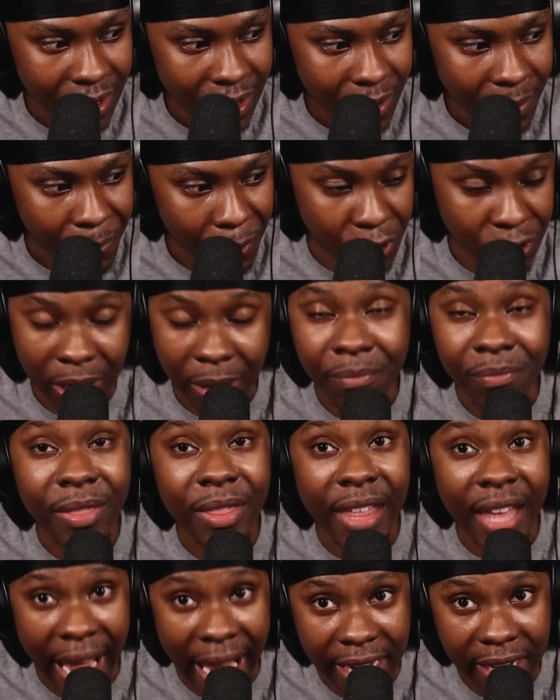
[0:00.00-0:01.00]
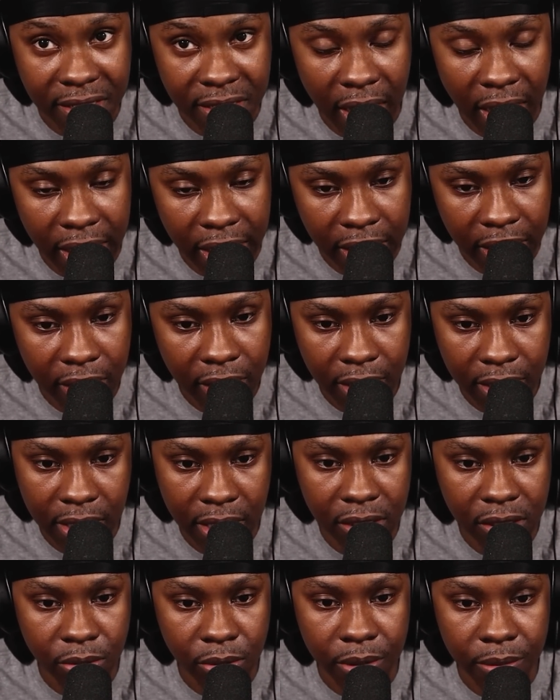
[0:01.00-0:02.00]
because I'm that excited, let's get
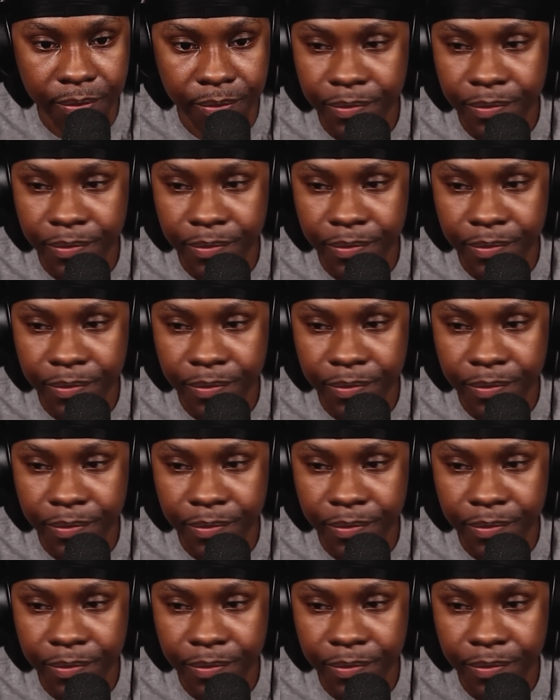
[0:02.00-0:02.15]
into it.